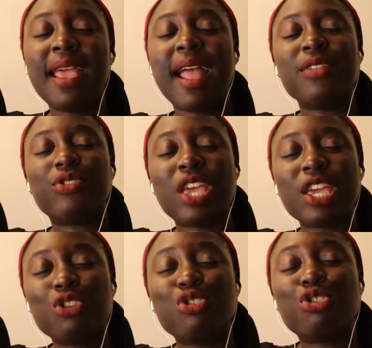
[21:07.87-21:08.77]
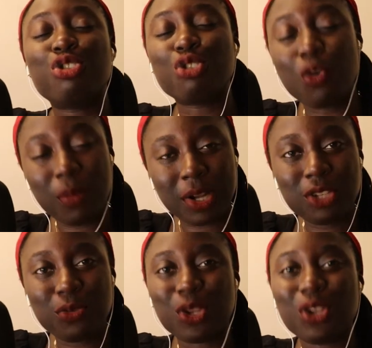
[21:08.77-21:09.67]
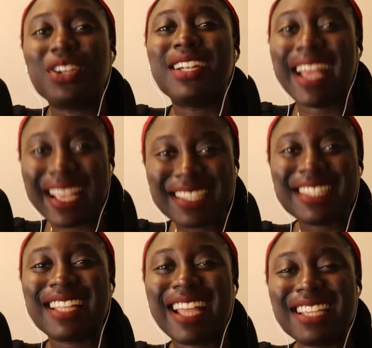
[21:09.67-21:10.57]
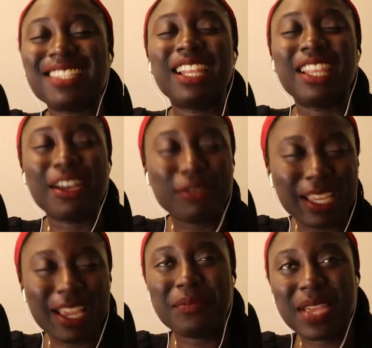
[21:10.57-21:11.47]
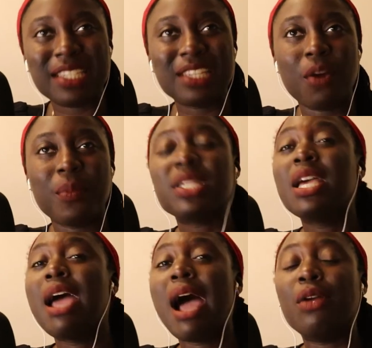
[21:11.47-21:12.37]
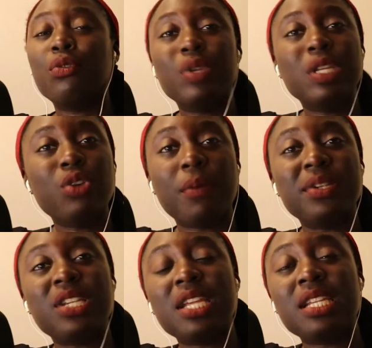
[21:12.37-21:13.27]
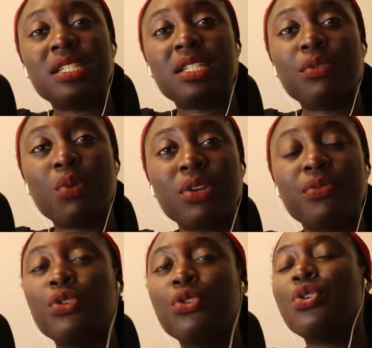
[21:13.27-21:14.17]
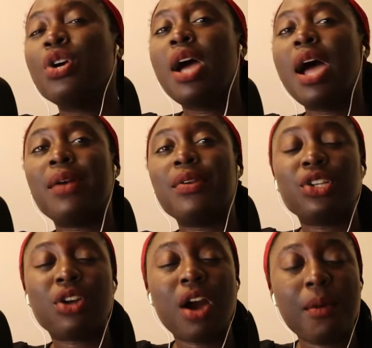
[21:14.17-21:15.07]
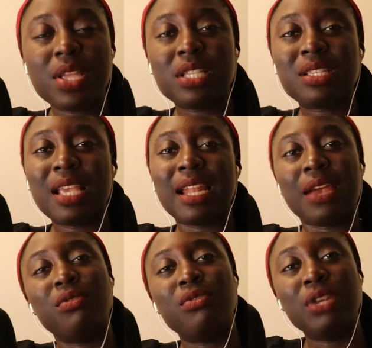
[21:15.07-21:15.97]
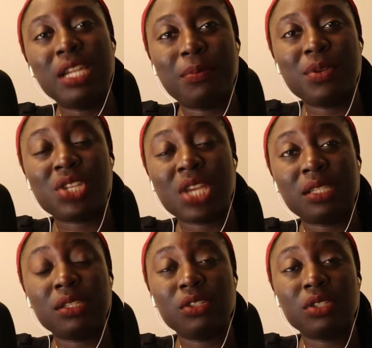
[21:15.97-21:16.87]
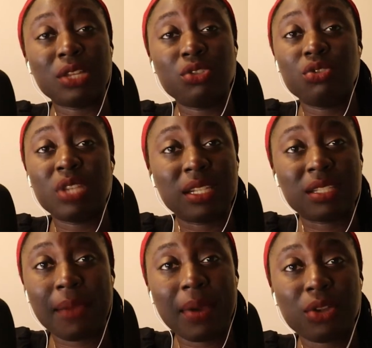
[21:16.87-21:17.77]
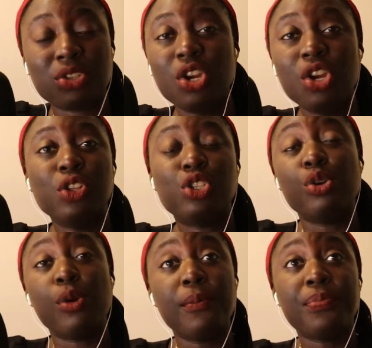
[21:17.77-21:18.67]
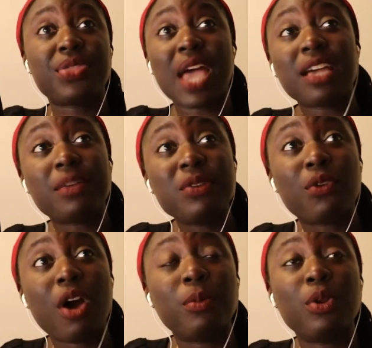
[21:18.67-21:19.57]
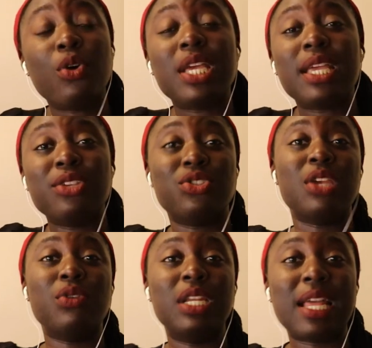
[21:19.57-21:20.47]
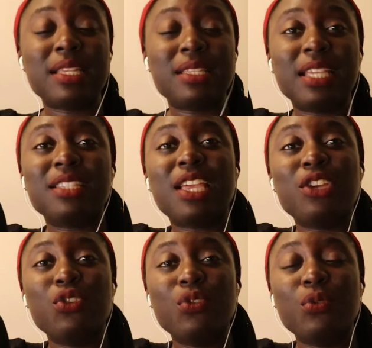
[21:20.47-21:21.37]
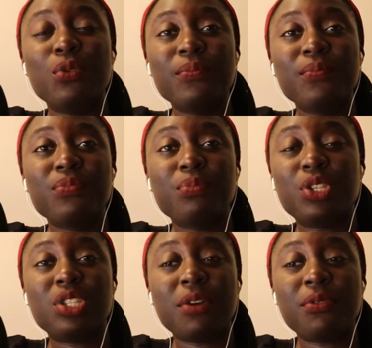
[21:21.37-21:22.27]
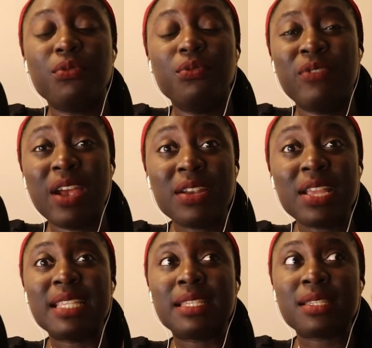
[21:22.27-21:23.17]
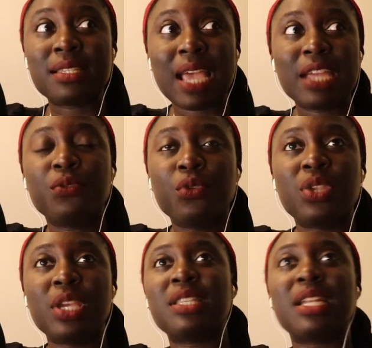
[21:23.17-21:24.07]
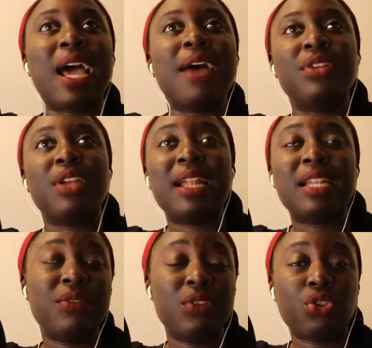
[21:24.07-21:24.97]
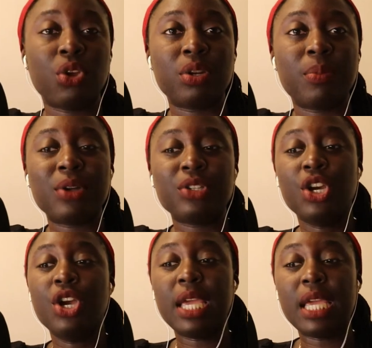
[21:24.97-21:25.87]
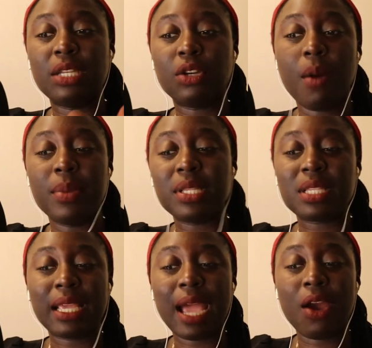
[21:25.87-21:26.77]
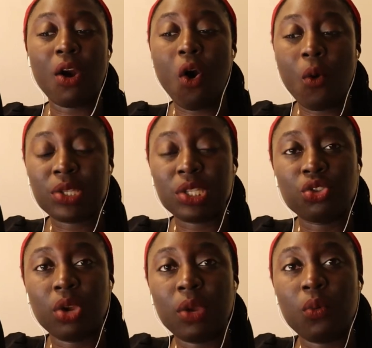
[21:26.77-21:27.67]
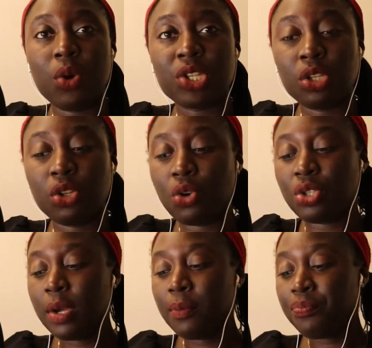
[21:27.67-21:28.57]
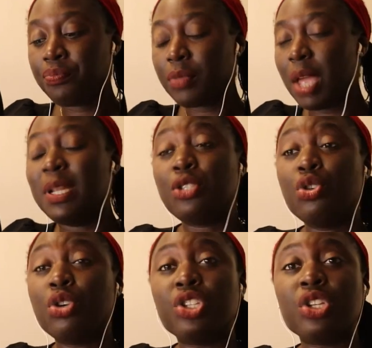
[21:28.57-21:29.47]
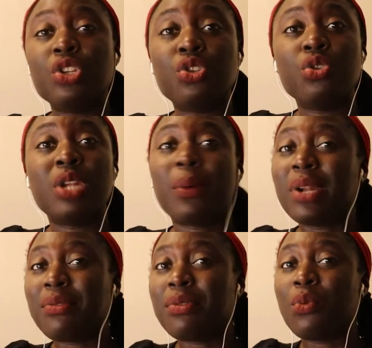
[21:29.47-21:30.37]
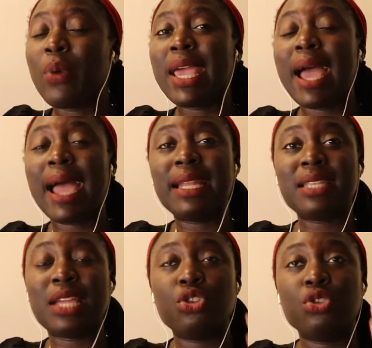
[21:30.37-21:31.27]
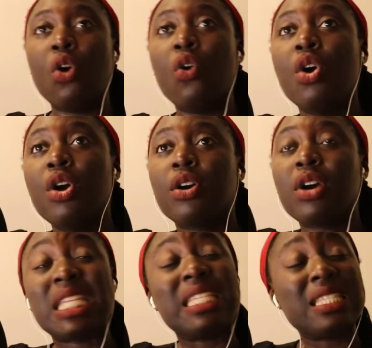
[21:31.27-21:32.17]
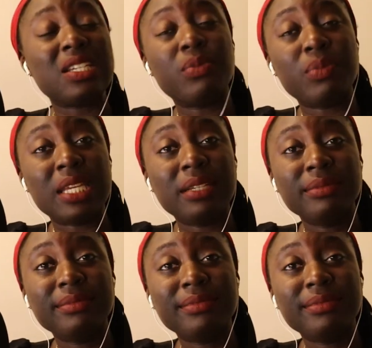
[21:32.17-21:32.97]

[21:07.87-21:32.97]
And thank you so much for your nice, lovely, amazing comments. I really do appreciate each and every one of you. I read your comments, and I really appreciate that you take the time out to thank me for uploading, and you say really nice things, and you put stuff, very insightful things that I hadn't even thought about in the comments. Like, I always enjoy watching those. And please do continue to do that whatever way I decide to go, because it's still me.